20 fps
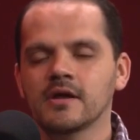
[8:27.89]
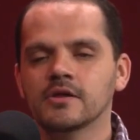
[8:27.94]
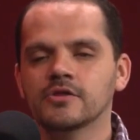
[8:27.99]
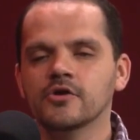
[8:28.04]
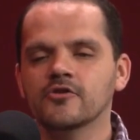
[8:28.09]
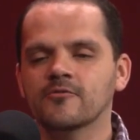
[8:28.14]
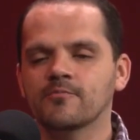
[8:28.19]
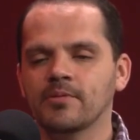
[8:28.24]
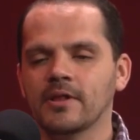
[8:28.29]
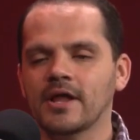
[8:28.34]

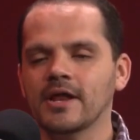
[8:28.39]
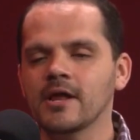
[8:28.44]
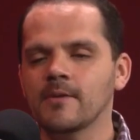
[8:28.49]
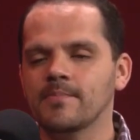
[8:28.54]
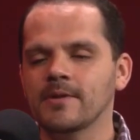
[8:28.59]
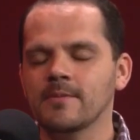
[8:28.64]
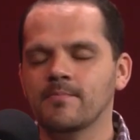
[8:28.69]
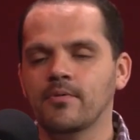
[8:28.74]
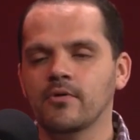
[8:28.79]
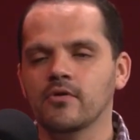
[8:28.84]
There's plenty of
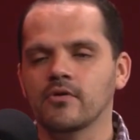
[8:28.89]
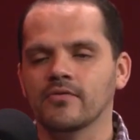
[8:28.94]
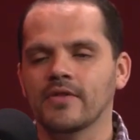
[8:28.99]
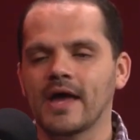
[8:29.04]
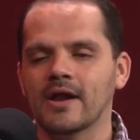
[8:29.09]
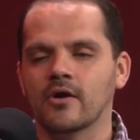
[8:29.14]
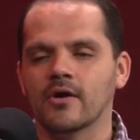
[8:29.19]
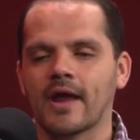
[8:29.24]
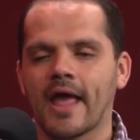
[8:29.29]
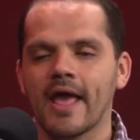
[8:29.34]
people
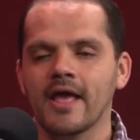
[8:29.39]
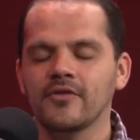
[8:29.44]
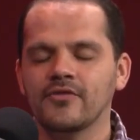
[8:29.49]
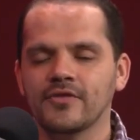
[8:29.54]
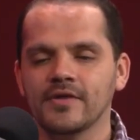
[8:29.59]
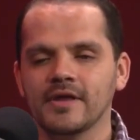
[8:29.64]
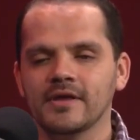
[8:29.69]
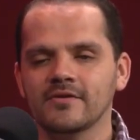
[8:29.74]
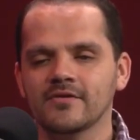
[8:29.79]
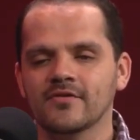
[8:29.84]
that are
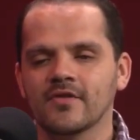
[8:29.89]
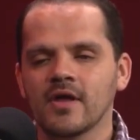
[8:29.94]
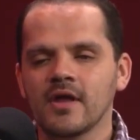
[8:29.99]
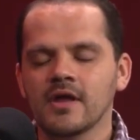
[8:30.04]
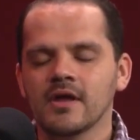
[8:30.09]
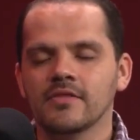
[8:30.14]
atheists,